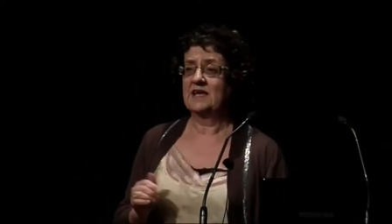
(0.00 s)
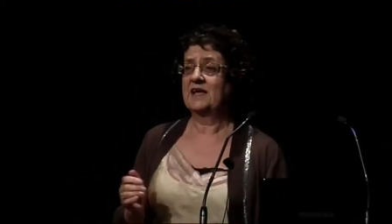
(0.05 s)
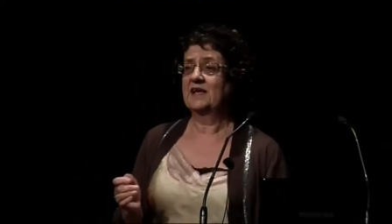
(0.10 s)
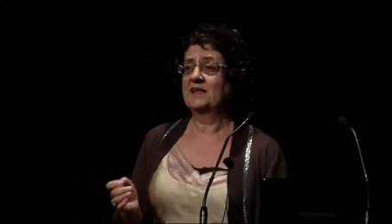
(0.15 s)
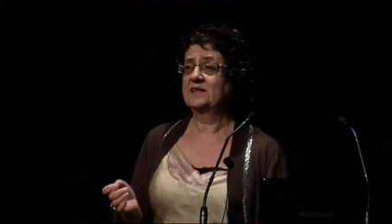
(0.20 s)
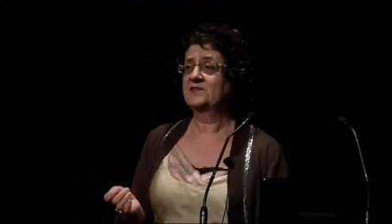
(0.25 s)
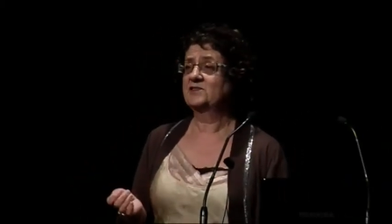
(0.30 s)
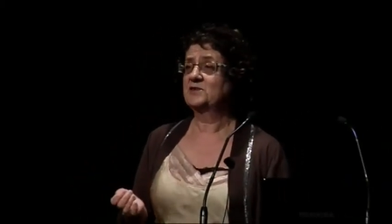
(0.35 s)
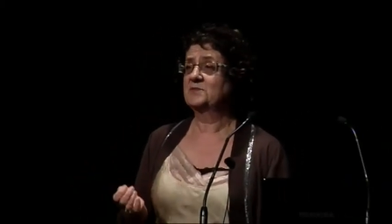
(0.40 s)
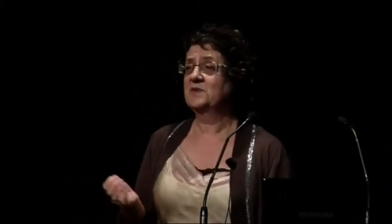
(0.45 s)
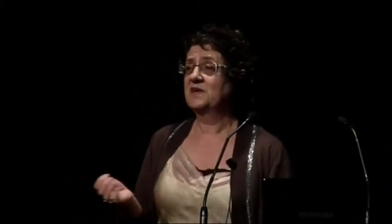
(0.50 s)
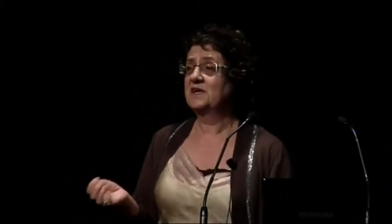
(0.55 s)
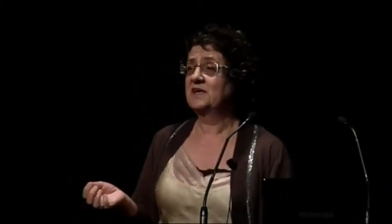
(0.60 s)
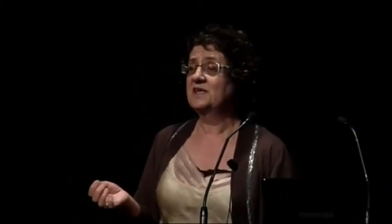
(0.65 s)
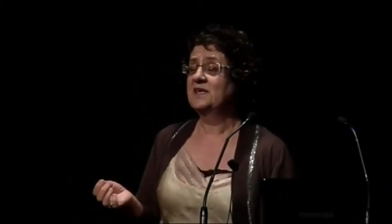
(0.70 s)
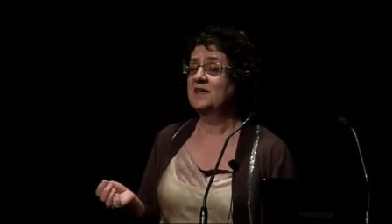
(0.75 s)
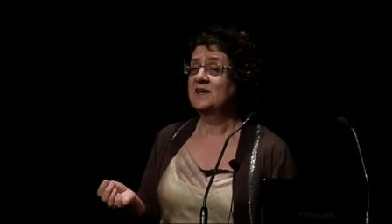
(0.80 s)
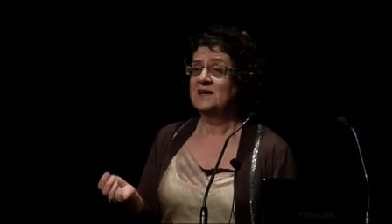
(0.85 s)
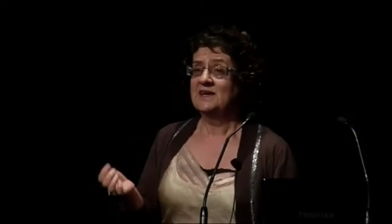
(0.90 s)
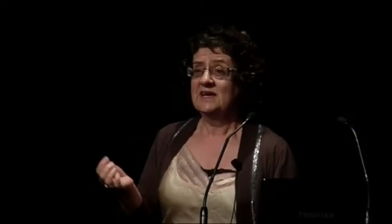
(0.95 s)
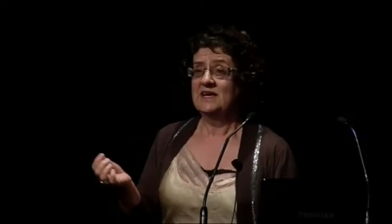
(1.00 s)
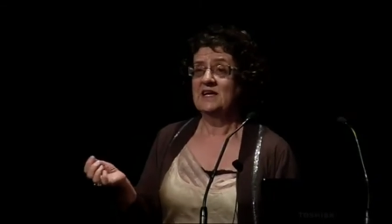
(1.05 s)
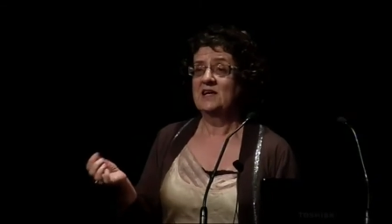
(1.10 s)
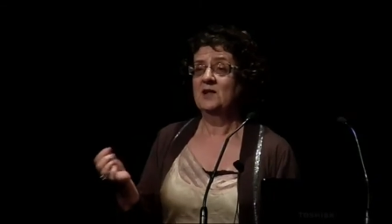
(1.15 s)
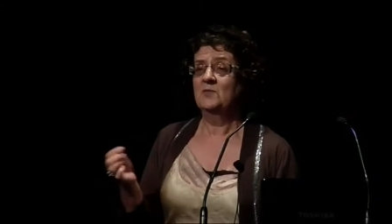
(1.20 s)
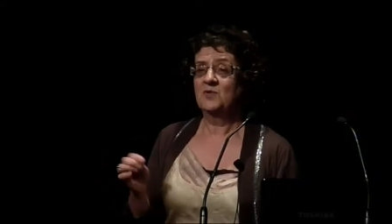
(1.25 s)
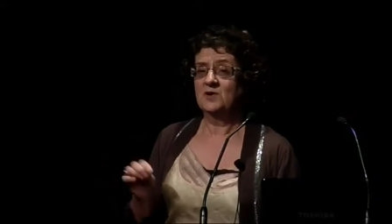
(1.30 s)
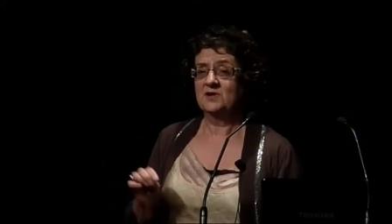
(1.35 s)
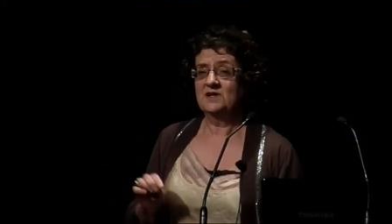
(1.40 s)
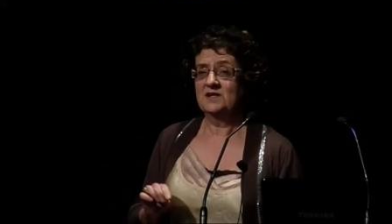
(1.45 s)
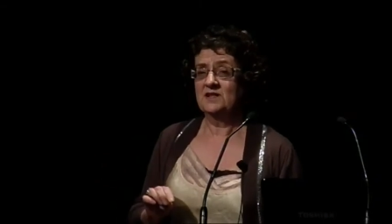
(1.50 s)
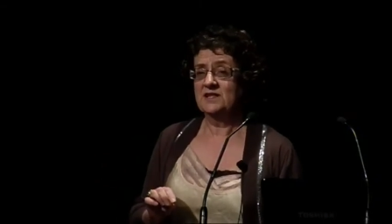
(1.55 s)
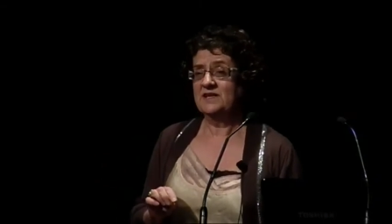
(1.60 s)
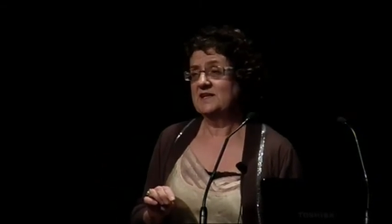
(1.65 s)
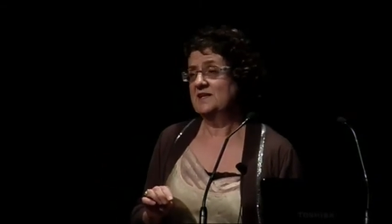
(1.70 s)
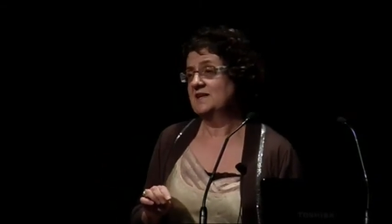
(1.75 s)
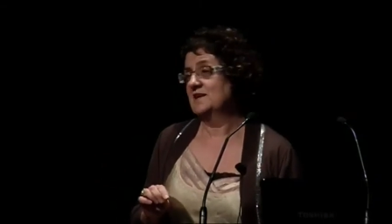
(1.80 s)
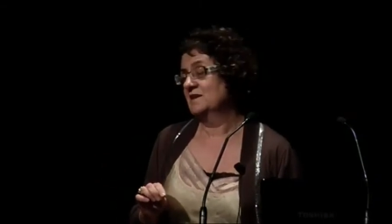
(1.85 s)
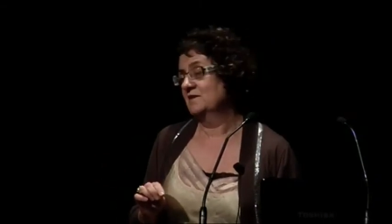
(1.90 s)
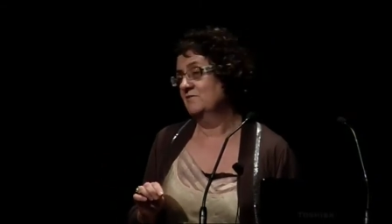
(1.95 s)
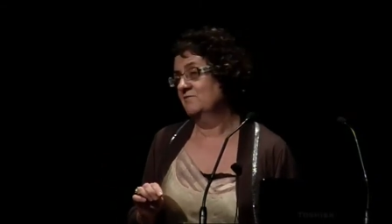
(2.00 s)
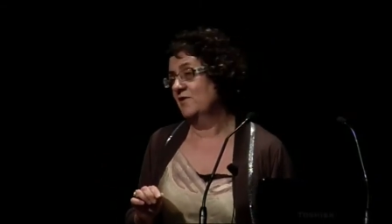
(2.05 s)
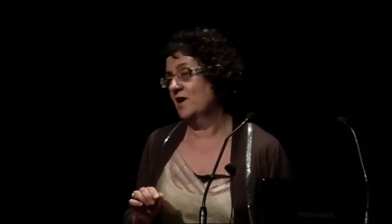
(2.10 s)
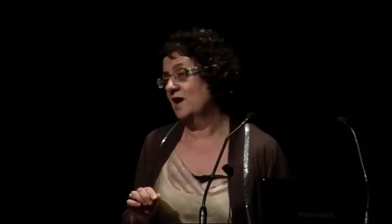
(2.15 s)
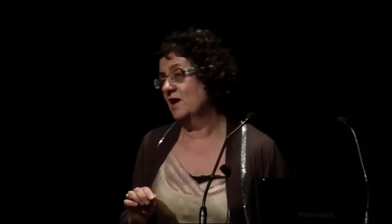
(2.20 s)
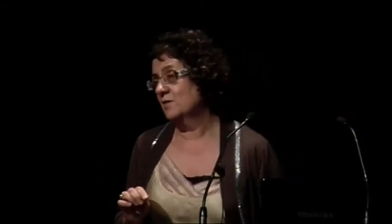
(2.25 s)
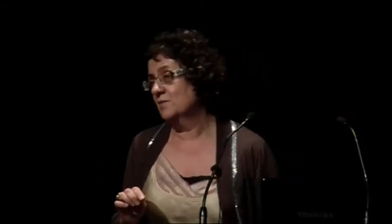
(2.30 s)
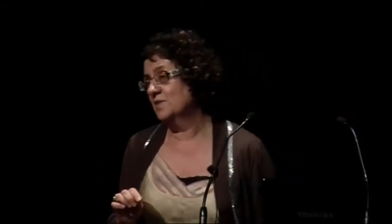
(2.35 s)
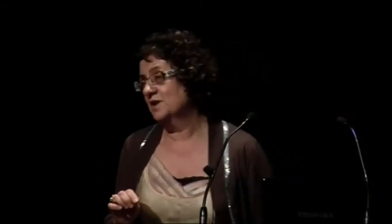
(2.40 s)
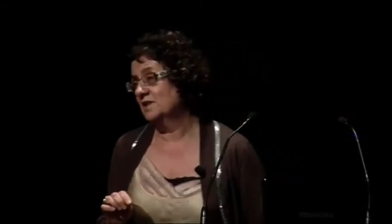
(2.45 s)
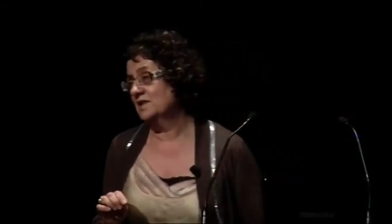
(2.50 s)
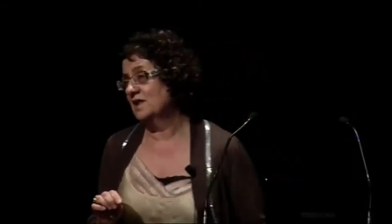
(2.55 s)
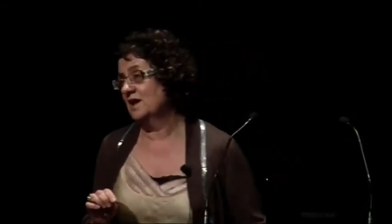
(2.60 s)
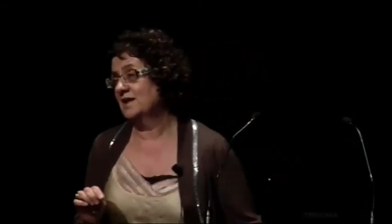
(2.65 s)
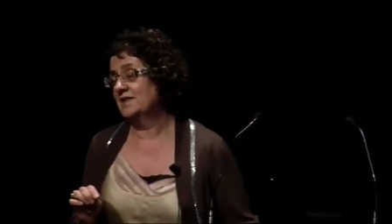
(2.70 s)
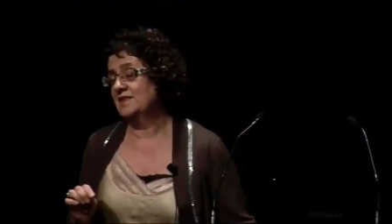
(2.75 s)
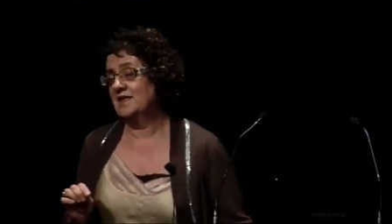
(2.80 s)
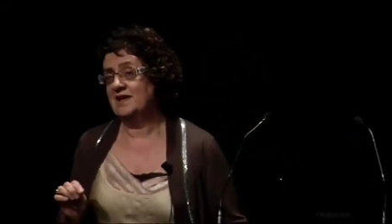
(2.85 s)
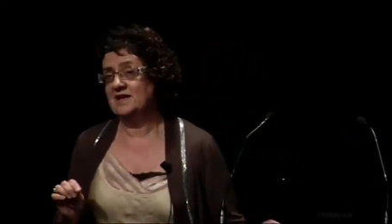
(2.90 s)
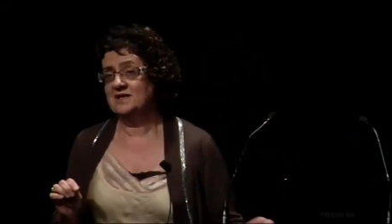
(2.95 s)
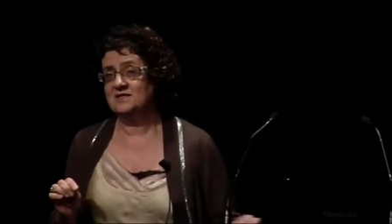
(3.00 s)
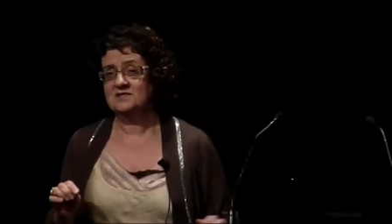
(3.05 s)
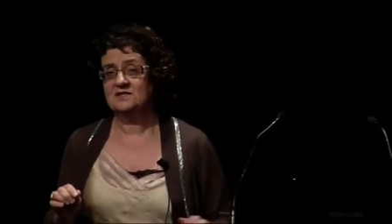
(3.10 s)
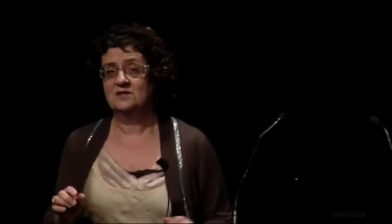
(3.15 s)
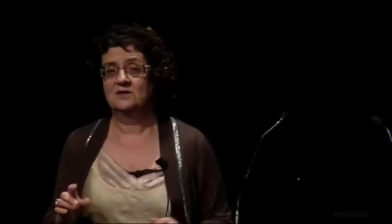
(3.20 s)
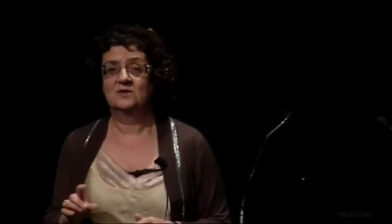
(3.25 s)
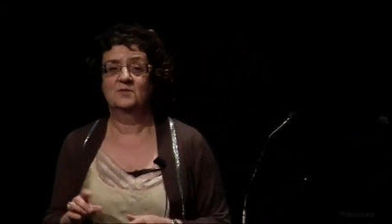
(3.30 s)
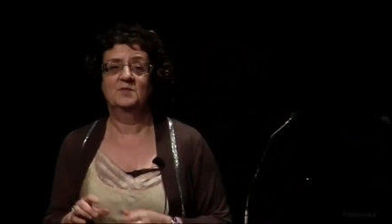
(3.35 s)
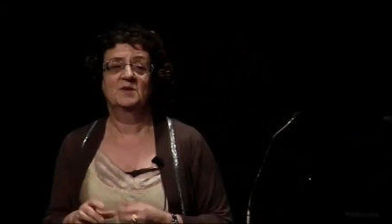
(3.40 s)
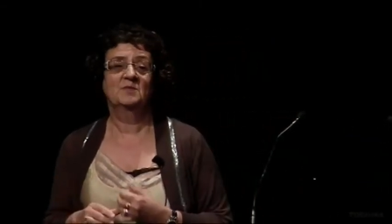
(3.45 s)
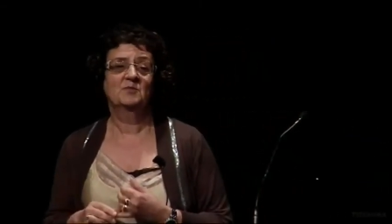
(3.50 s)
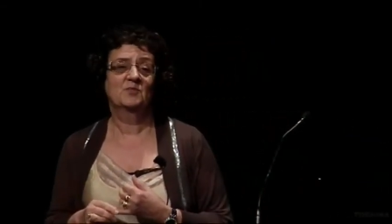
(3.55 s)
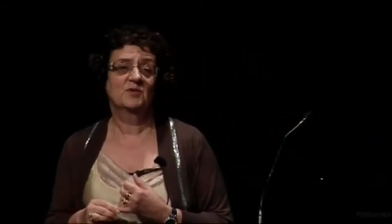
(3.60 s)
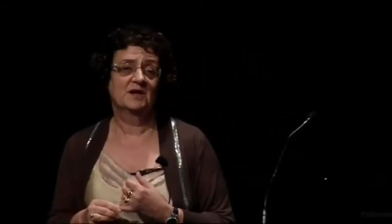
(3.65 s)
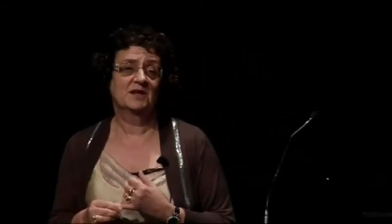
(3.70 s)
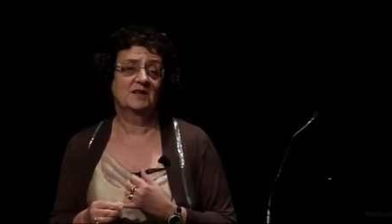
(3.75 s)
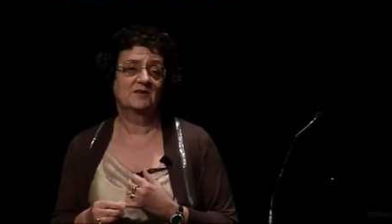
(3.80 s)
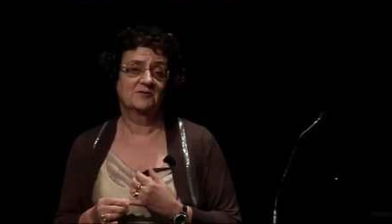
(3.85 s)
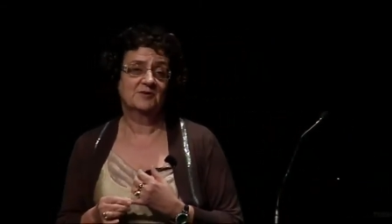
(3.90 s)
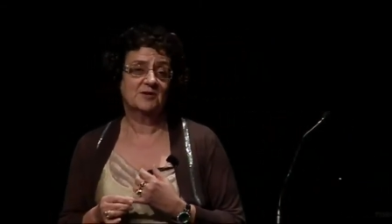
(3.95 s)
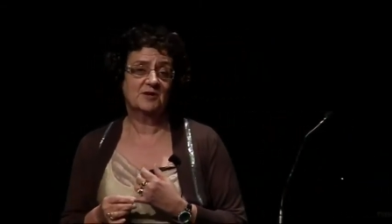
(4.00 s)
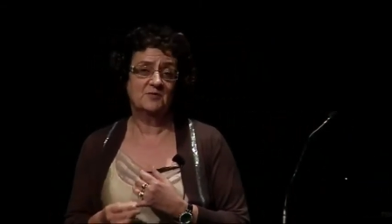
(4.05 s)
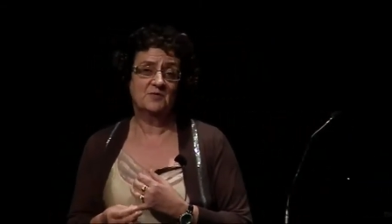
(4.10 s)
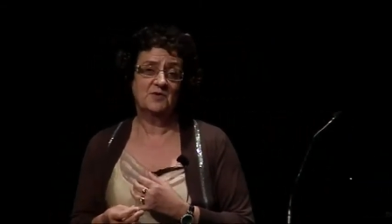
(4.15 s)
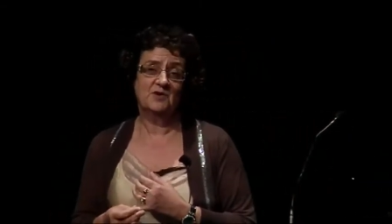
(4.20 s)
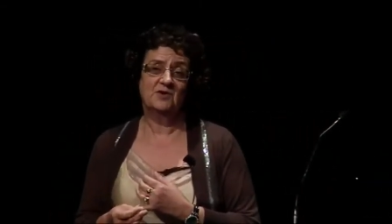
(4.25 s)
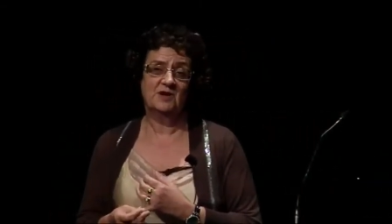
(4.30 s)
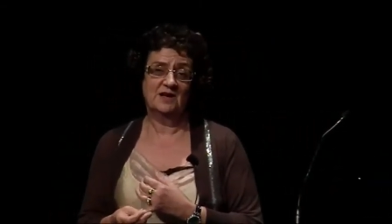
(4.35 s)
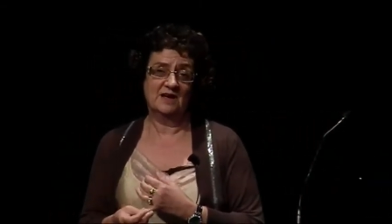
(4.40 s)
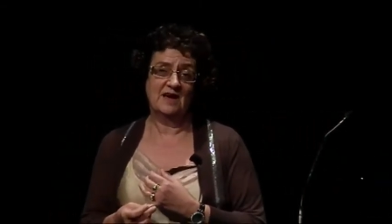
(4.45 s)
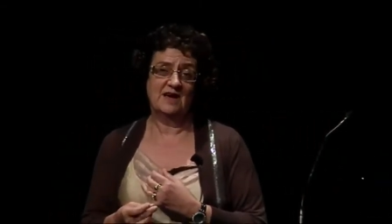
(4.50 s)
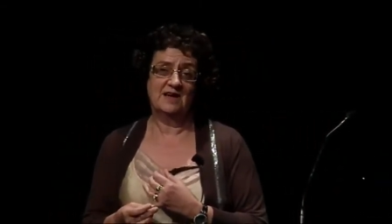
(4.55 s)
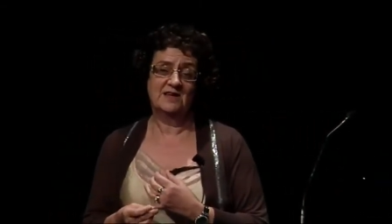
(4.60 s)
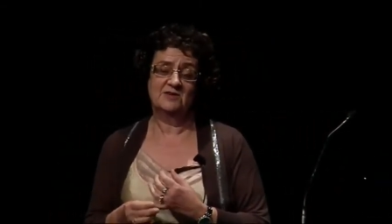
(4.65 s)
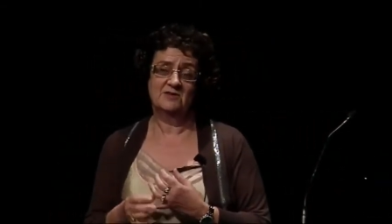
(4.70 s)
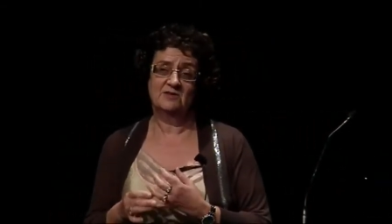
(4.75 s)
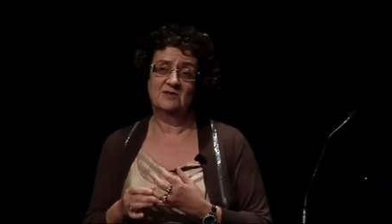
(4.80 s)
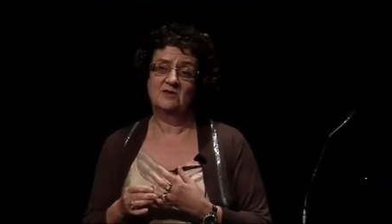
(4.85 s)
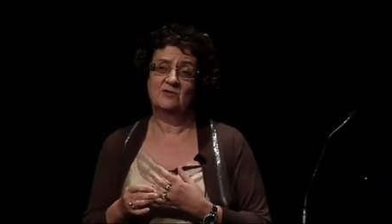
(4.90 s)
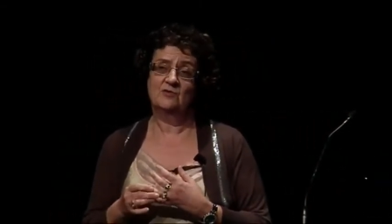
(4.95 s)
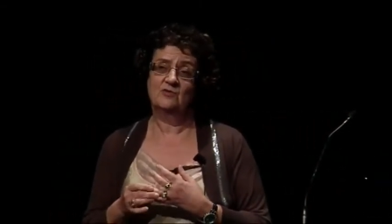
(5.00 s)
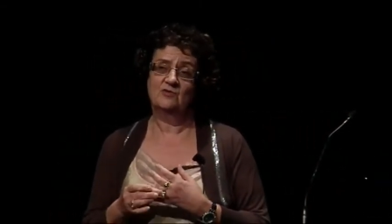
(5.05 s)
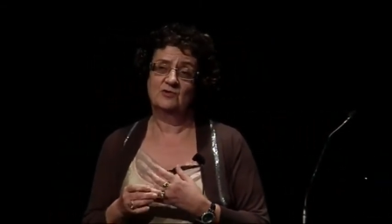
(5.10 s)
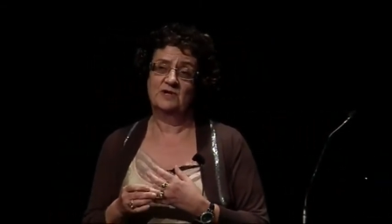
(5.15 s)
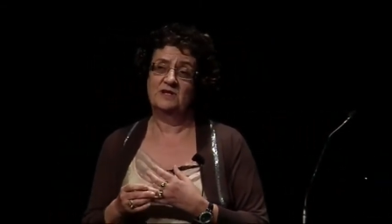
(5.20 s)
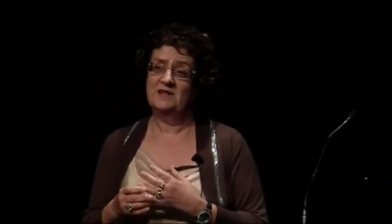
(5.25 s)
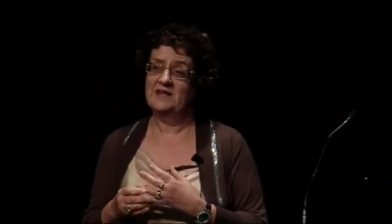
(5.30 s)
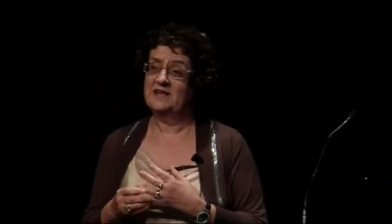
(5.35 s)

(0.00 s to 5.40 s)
And to me, anybody leading an environment like that has got to be a pretty good communicator at all